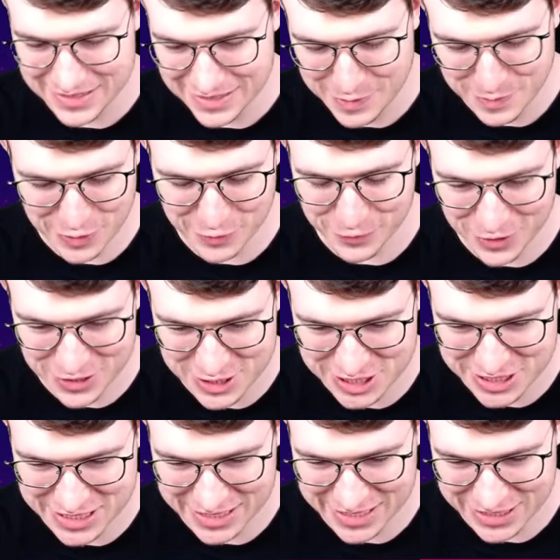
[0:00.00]
But of course, just
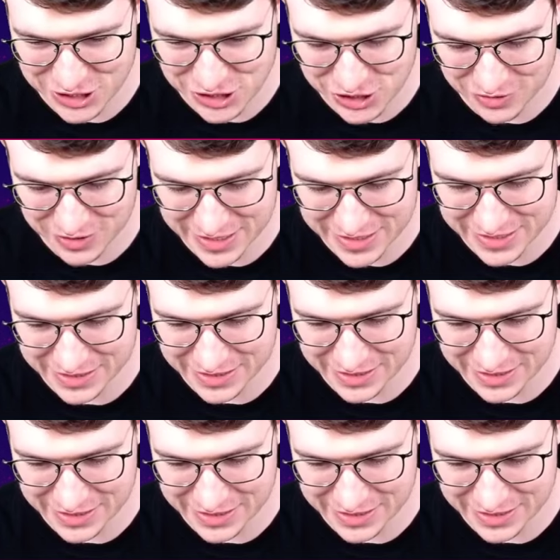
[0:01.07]
like kind of showcasing the